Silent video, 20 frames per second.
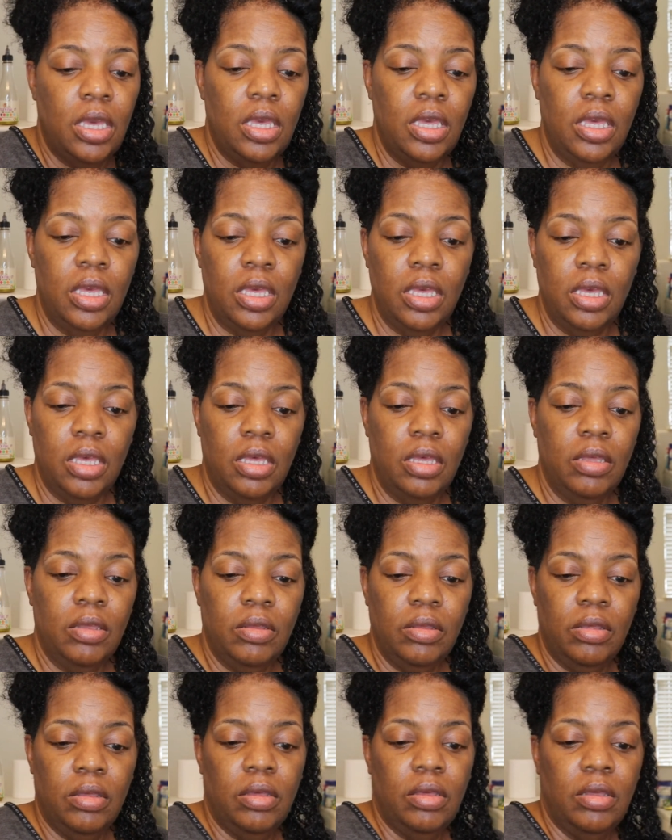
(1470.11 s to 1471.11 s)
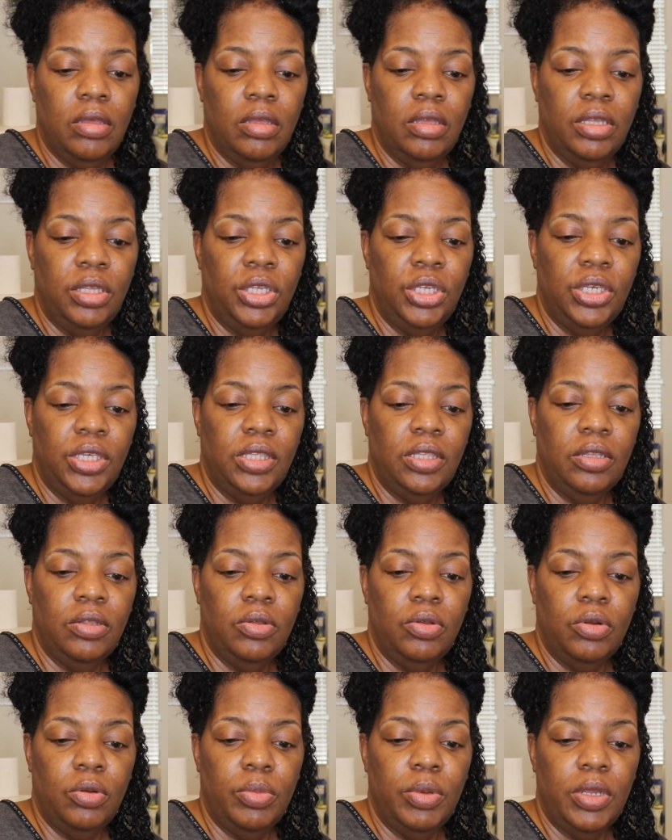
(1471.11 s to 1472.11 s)
uh, just a
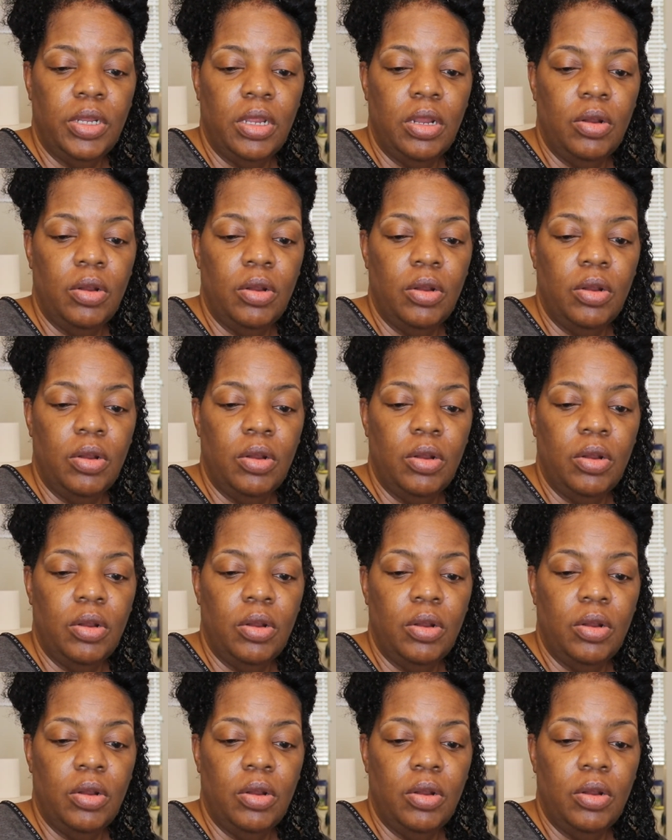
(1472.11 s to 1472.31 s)
little bit.